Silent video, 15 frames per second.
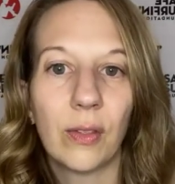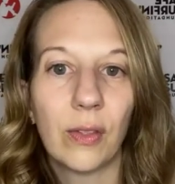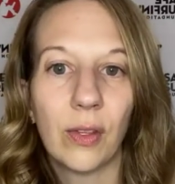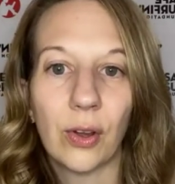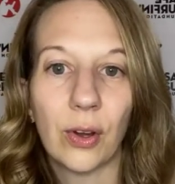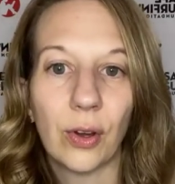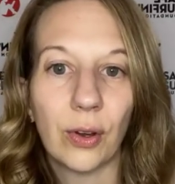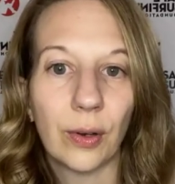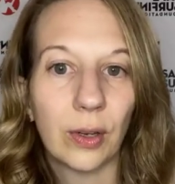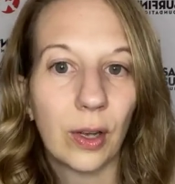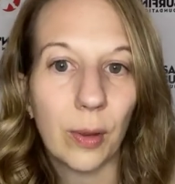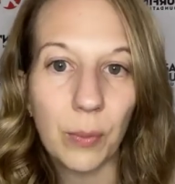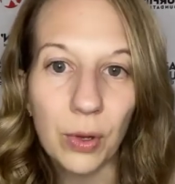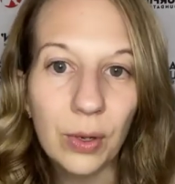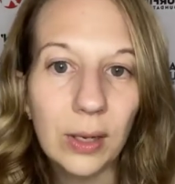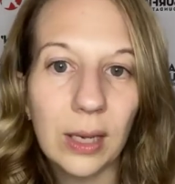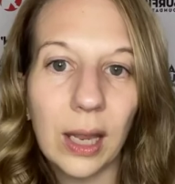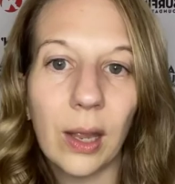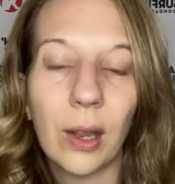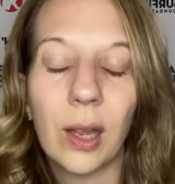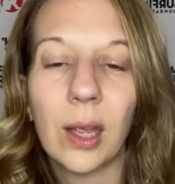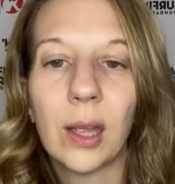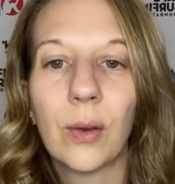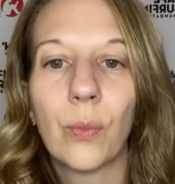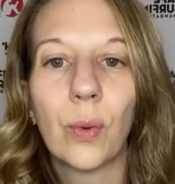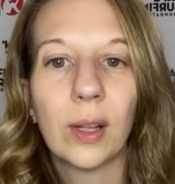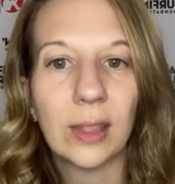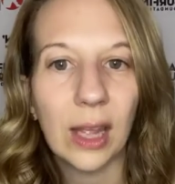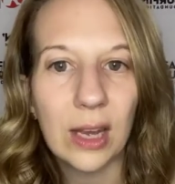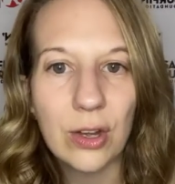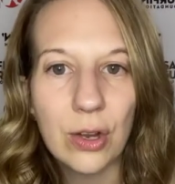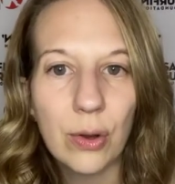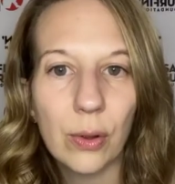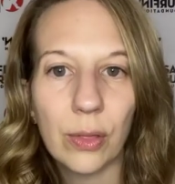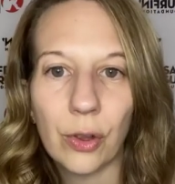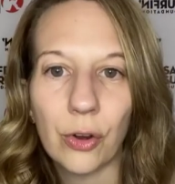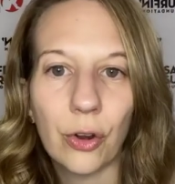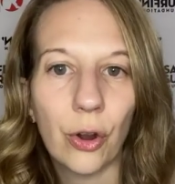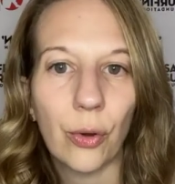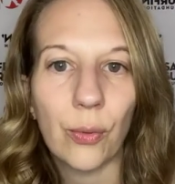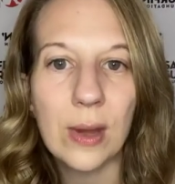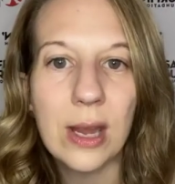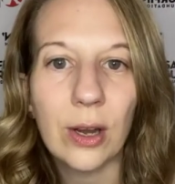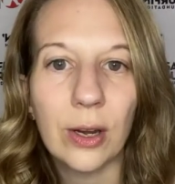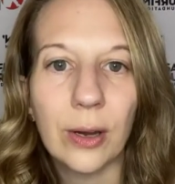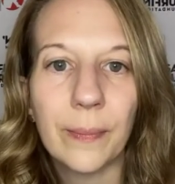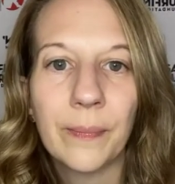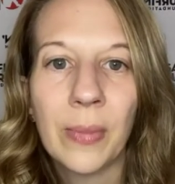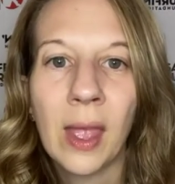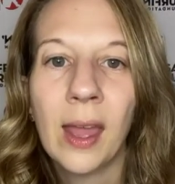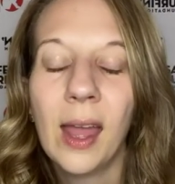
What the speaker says: their community and what they do in their career.